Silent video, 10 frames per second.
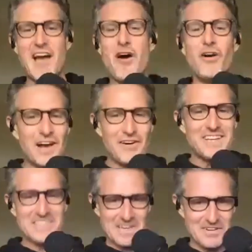ongoing
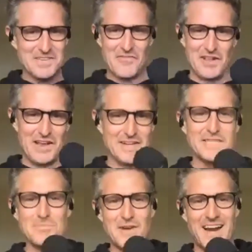series of hilarious
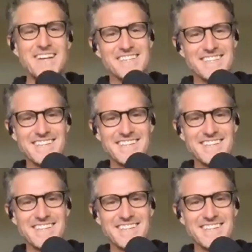pranks.